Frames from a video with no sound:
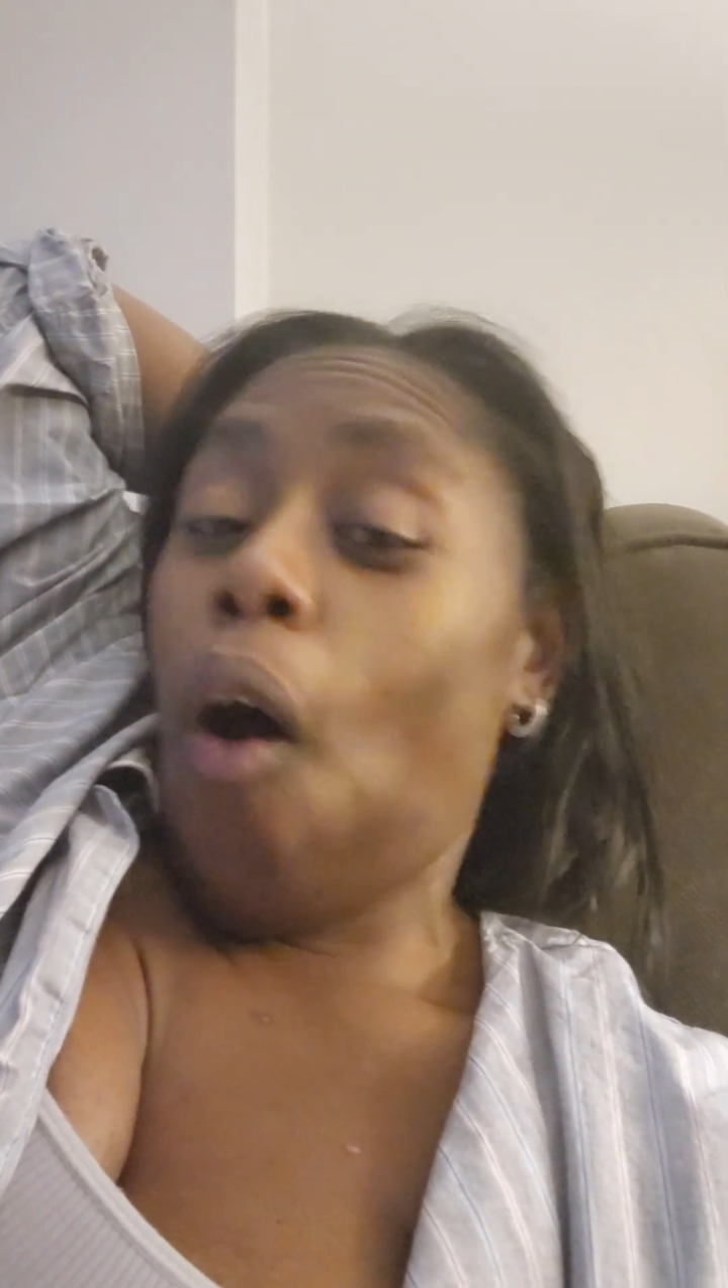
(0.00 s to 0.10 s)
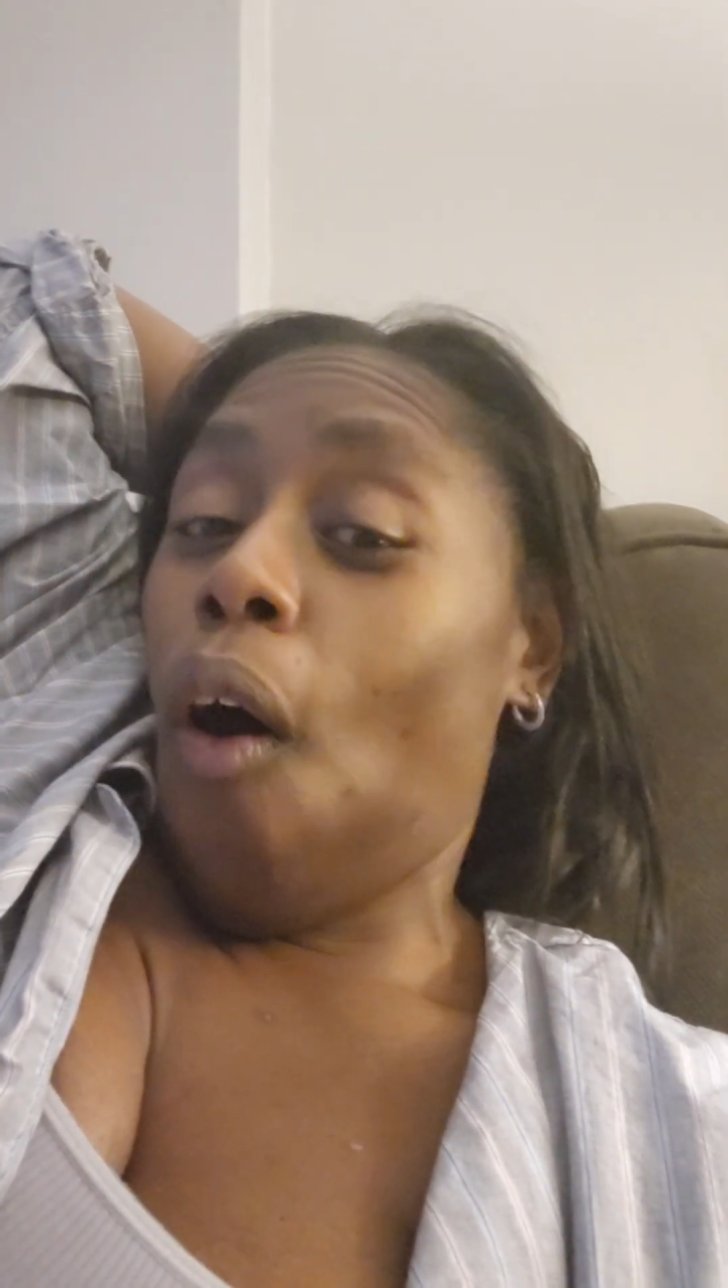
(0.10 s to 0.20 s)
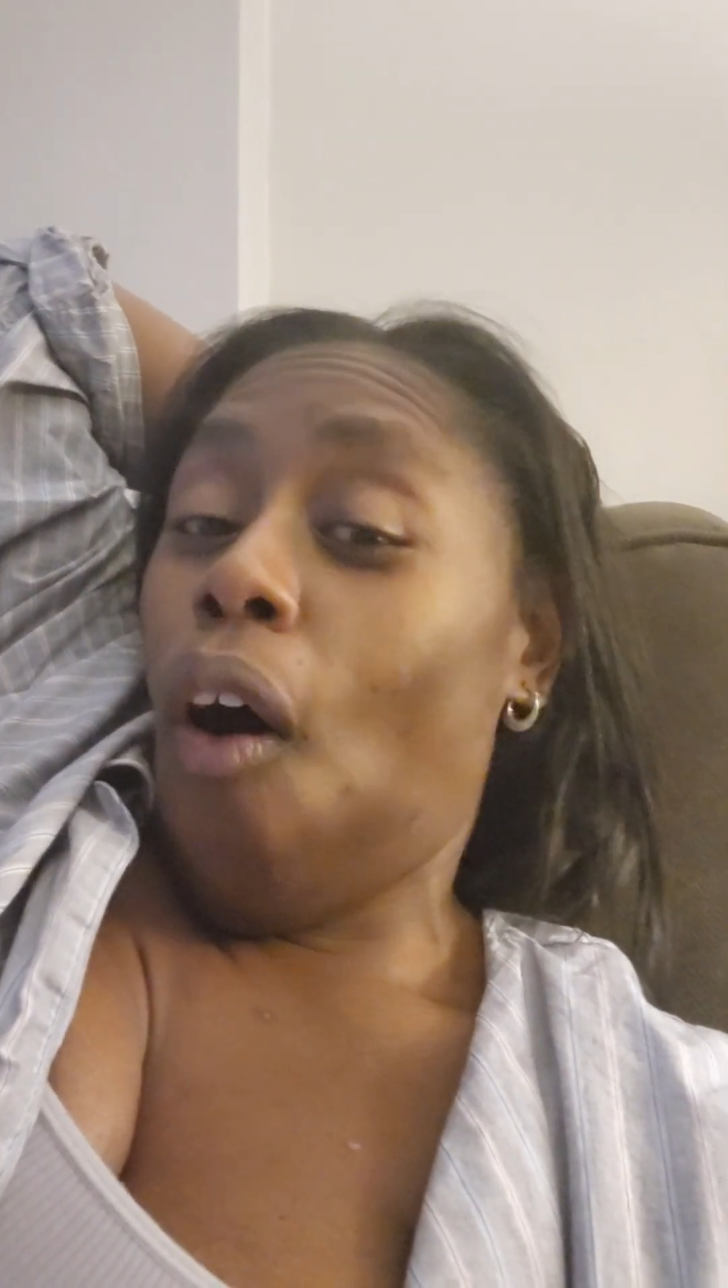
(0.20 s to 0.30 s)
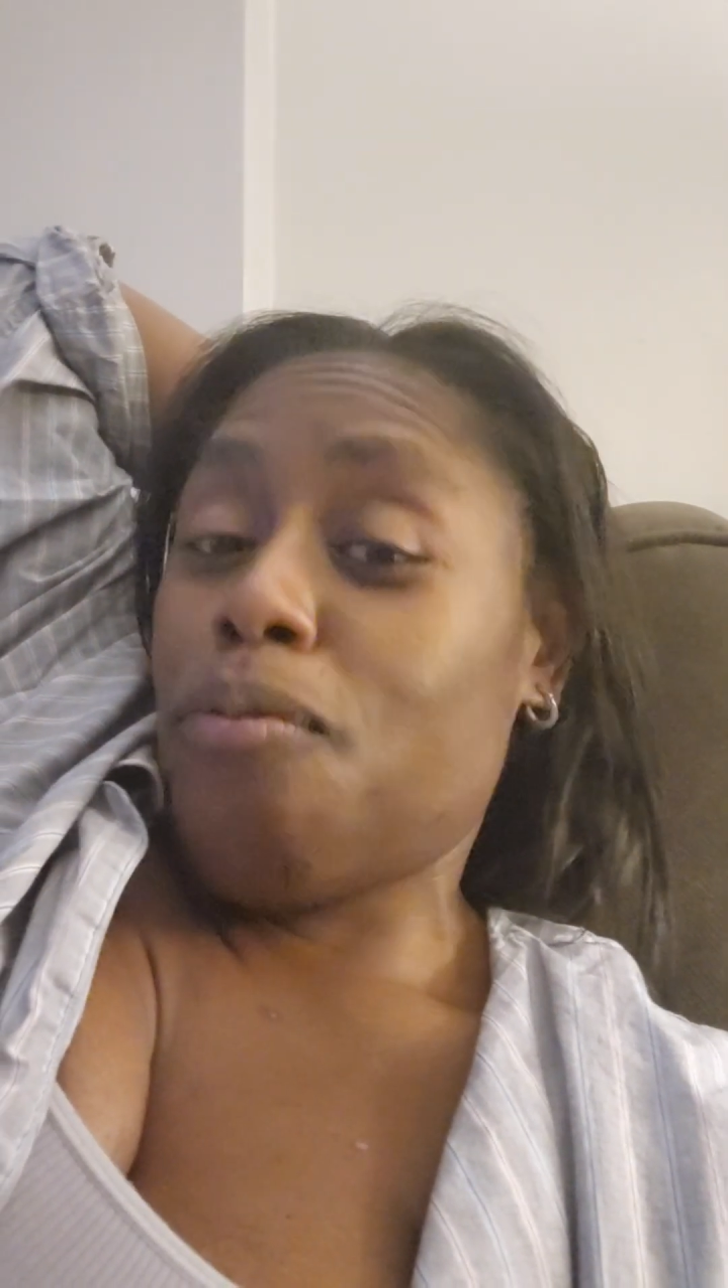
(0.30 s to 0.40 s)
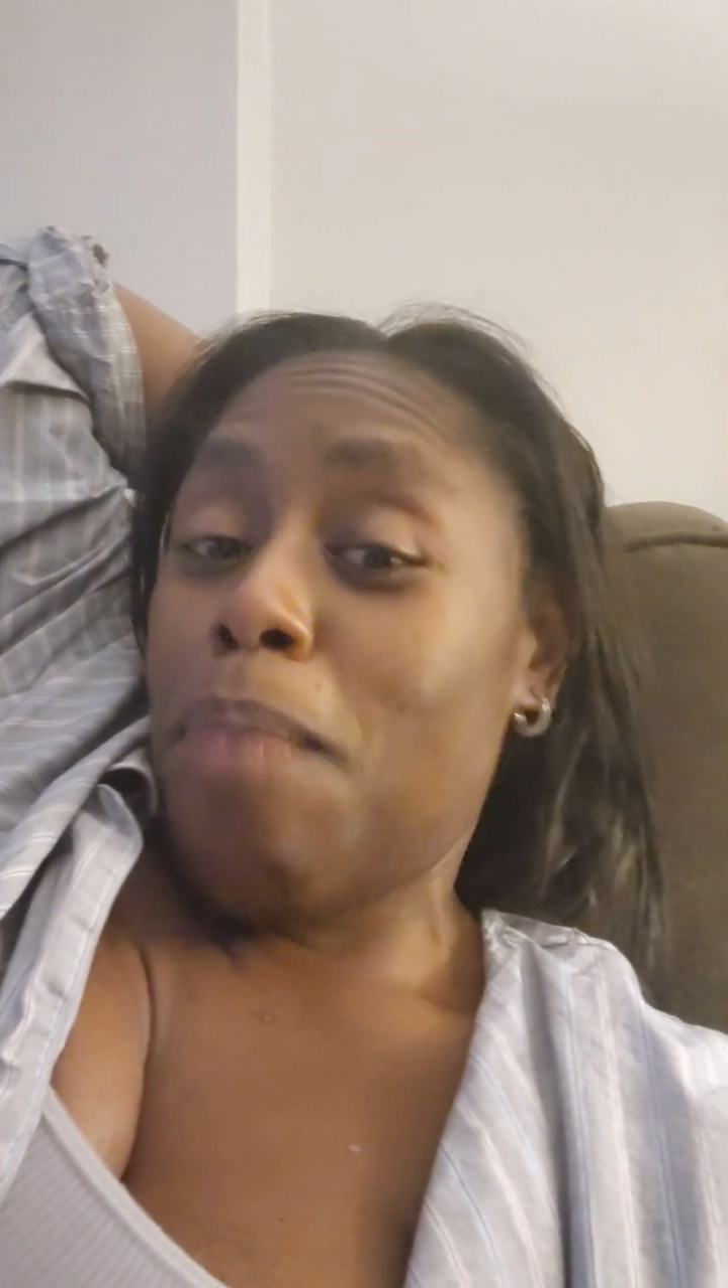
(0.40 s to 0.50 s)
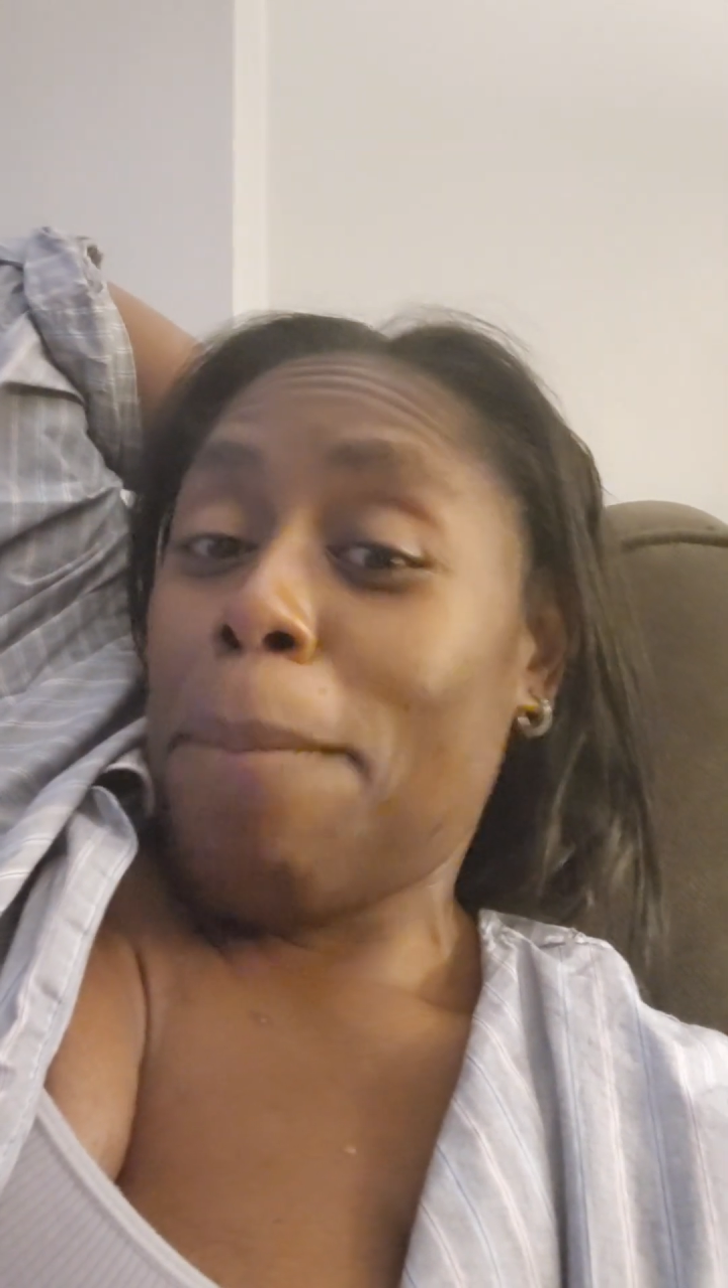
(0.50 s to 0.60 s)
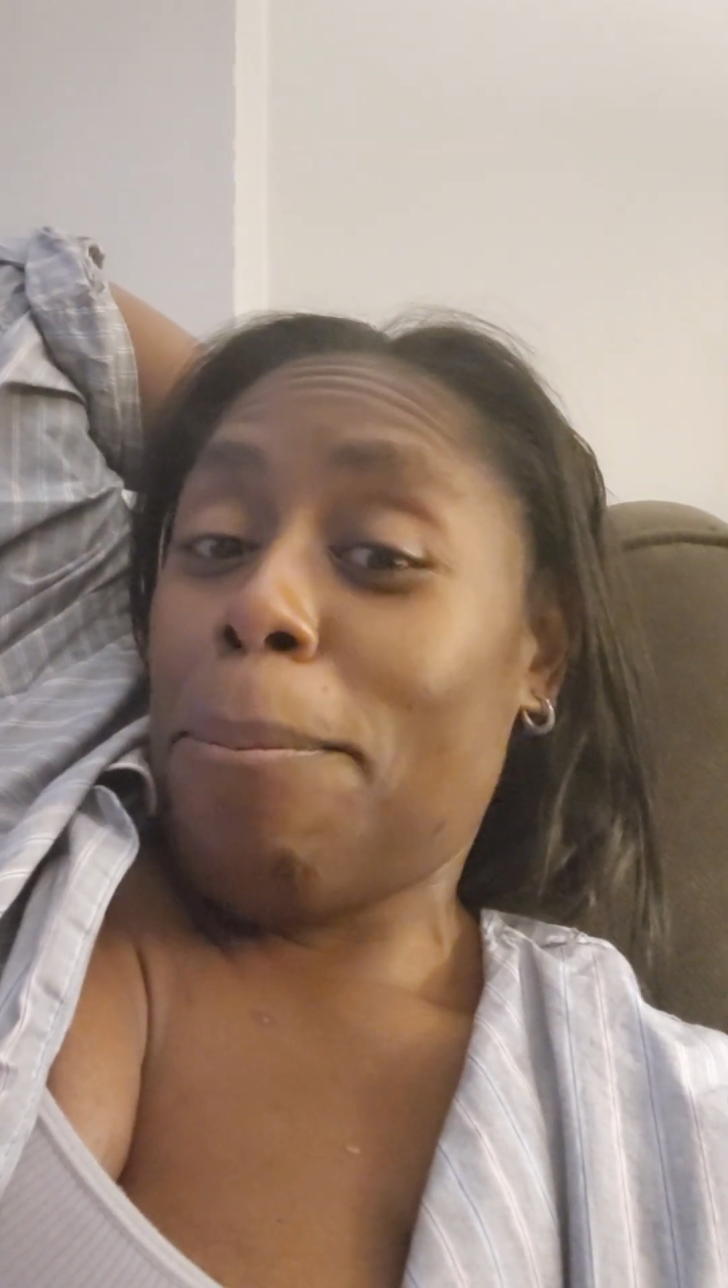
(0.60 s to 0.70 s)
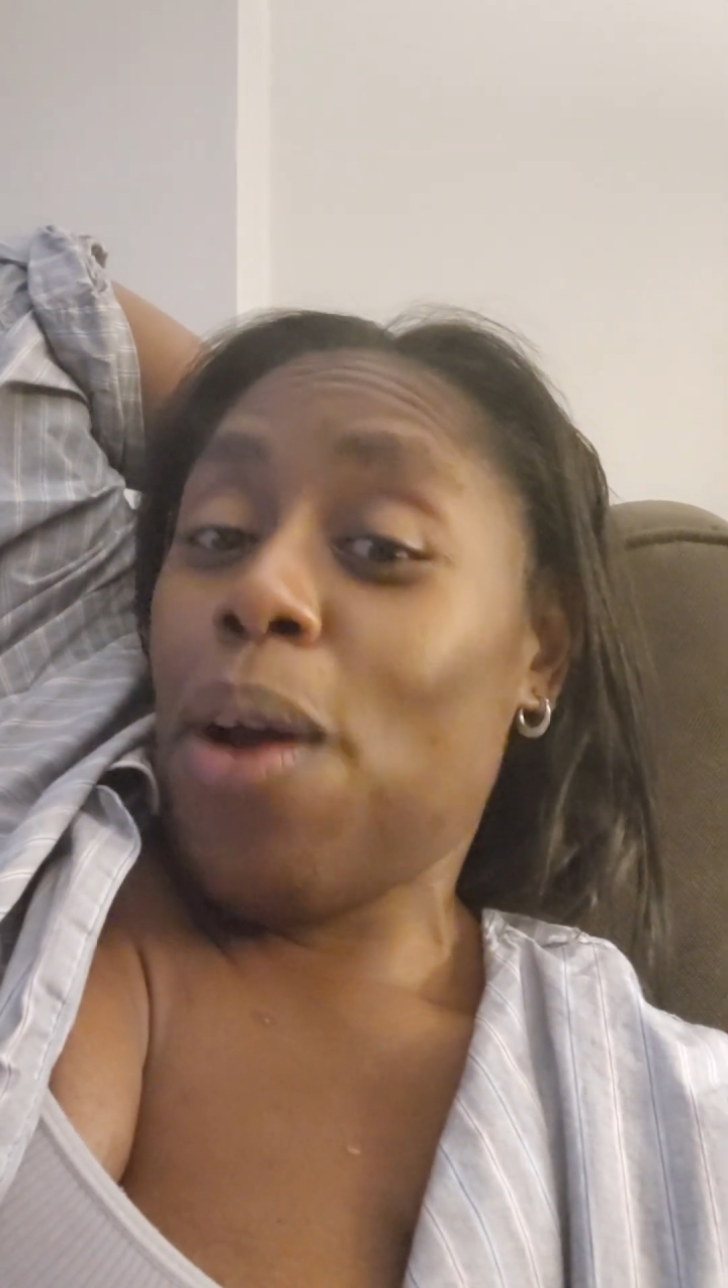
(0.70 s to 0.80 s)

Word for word: off my